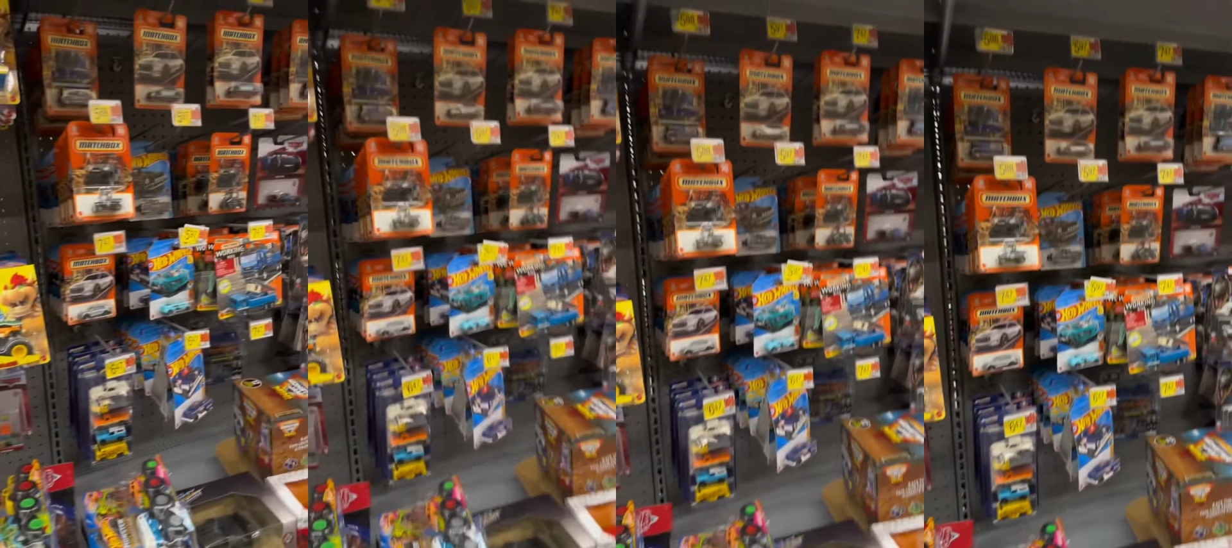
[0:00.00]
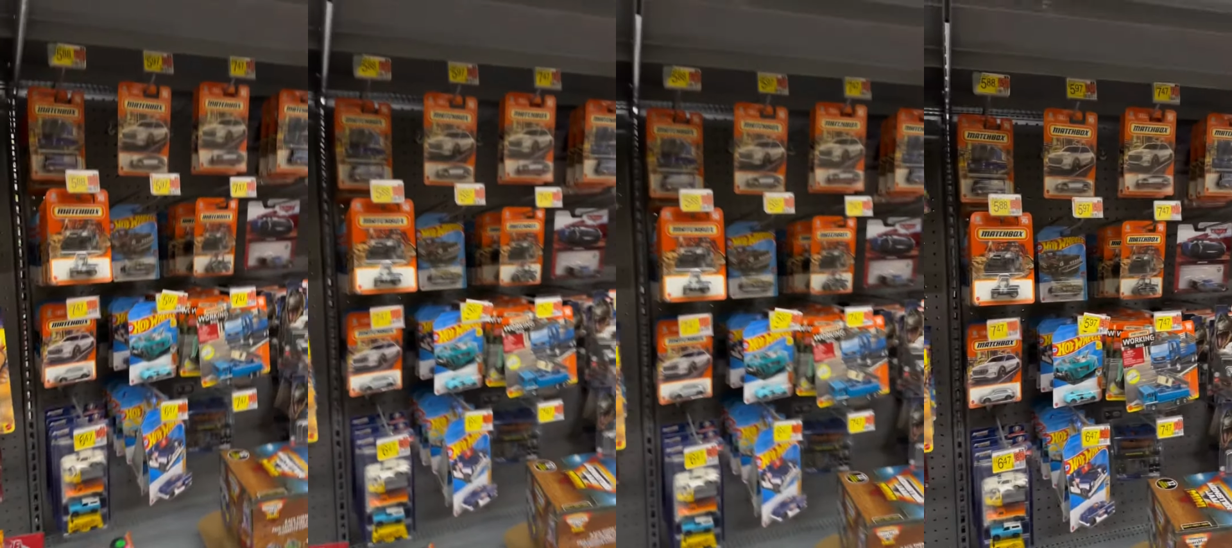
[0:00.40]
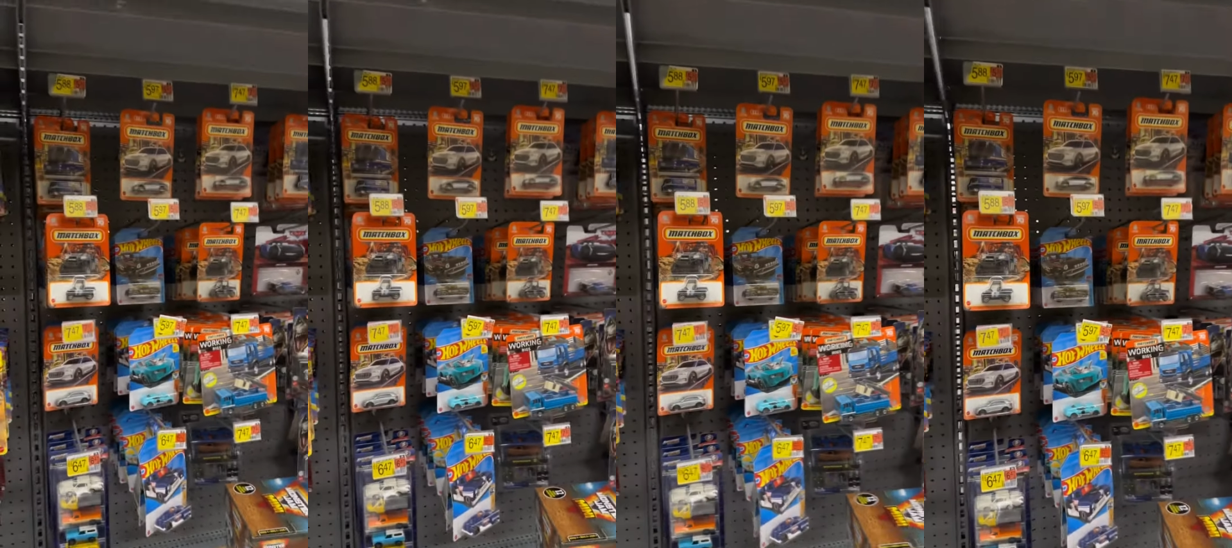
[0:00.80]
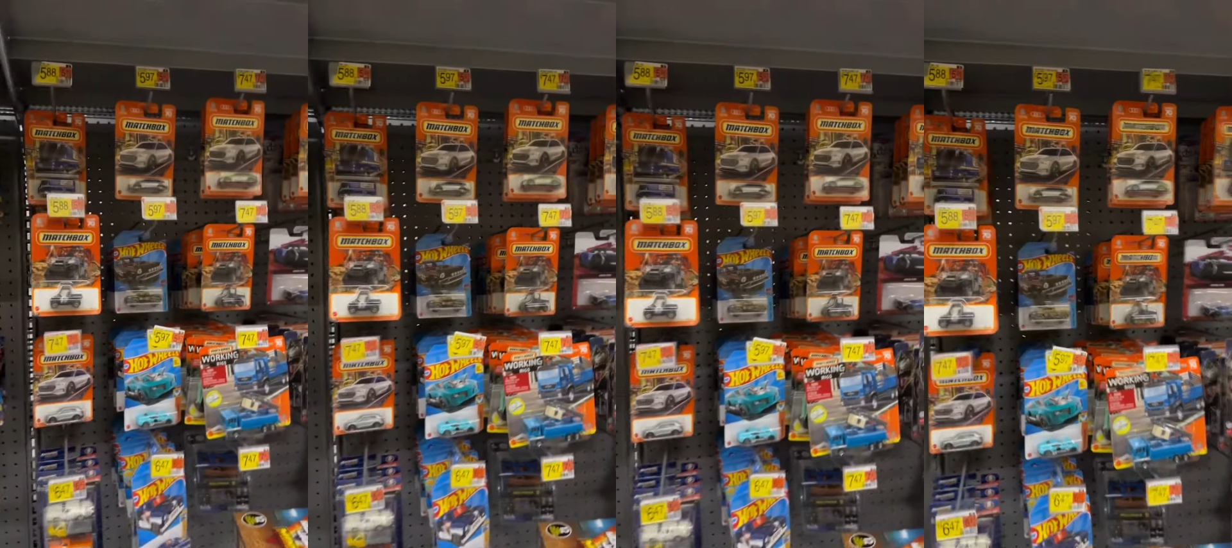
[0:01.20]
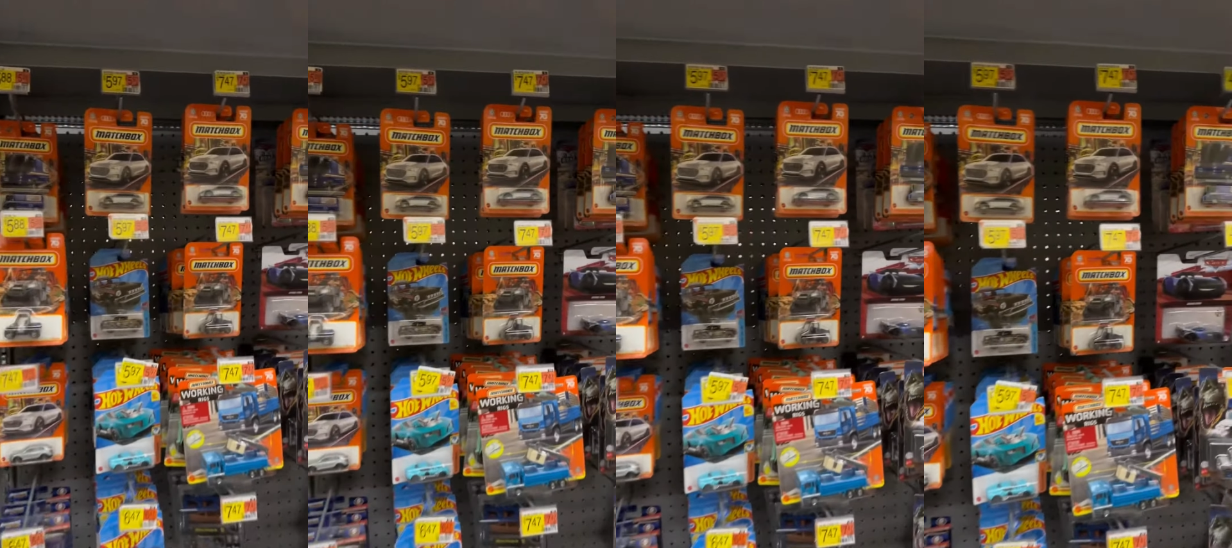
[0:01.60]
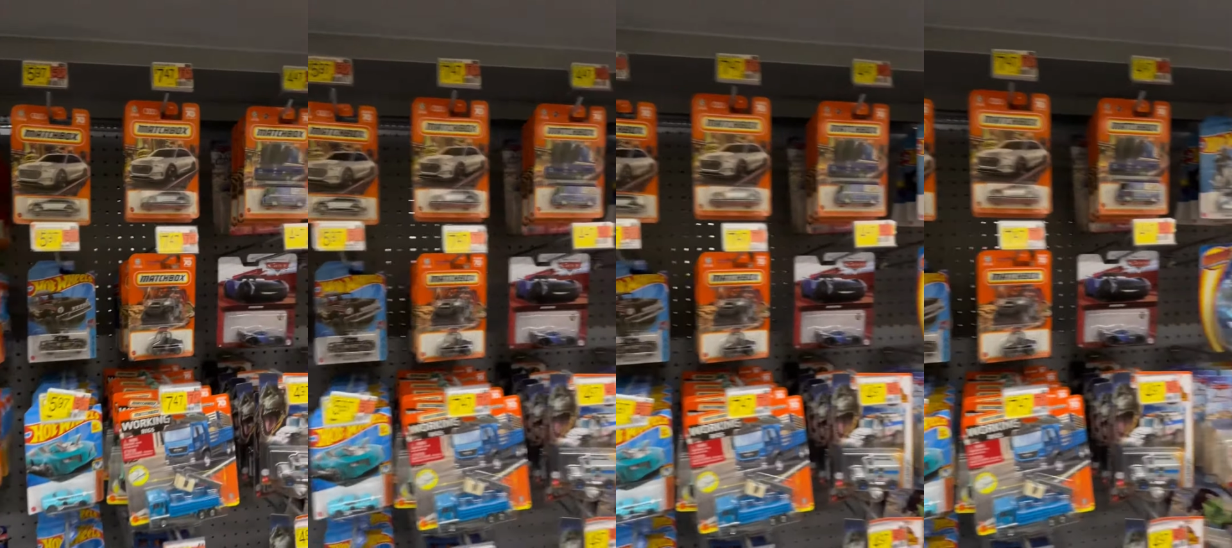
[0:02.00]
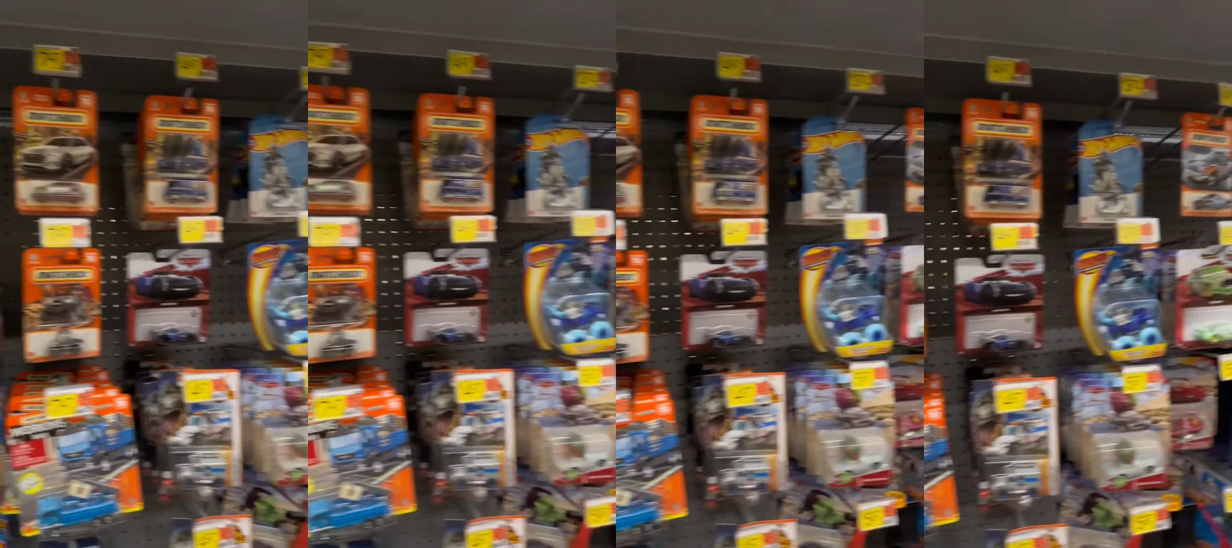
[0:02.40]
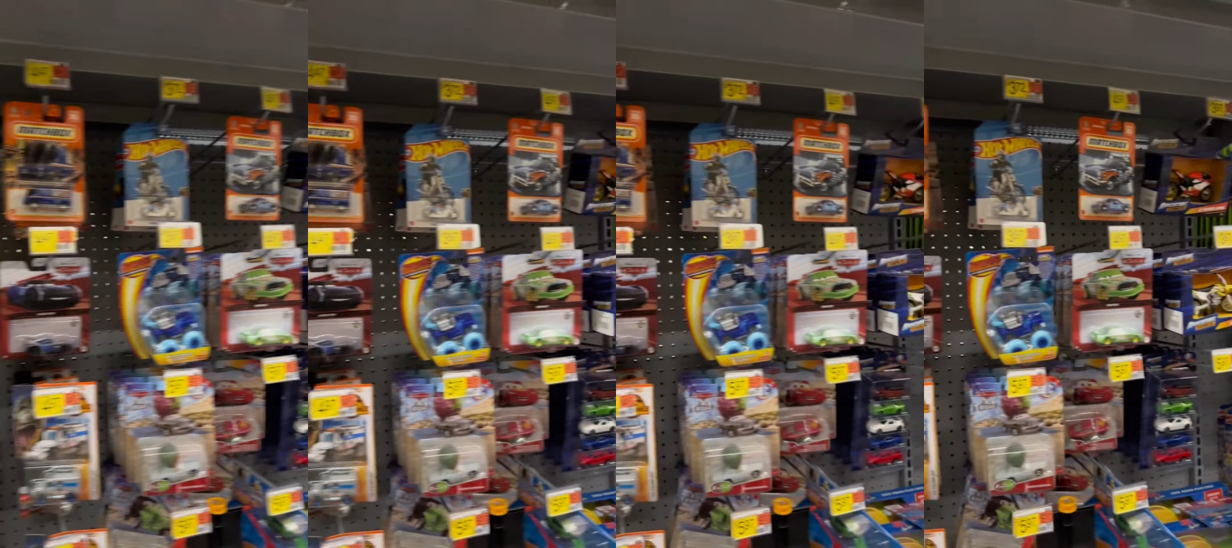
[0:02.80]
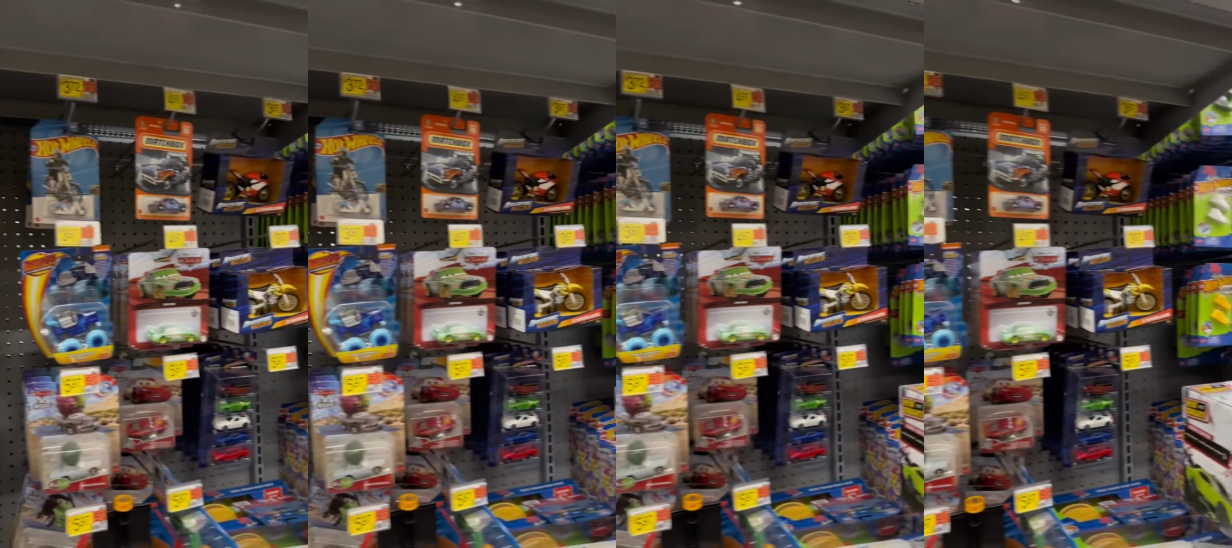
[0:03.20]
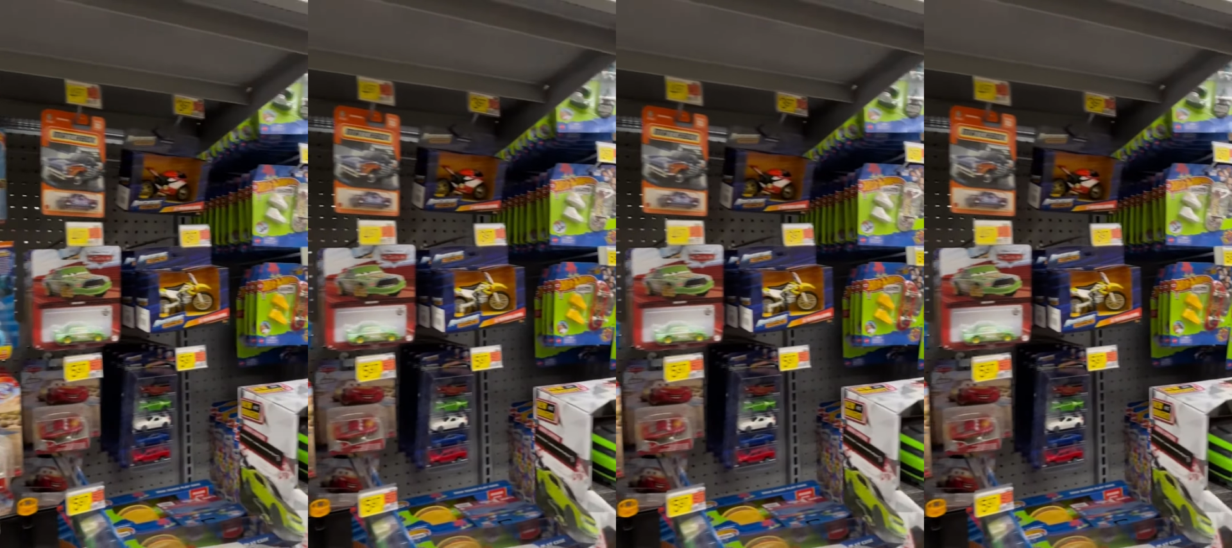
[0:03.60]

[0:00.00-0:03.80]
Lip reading: No face is visible, so there are no lips to read.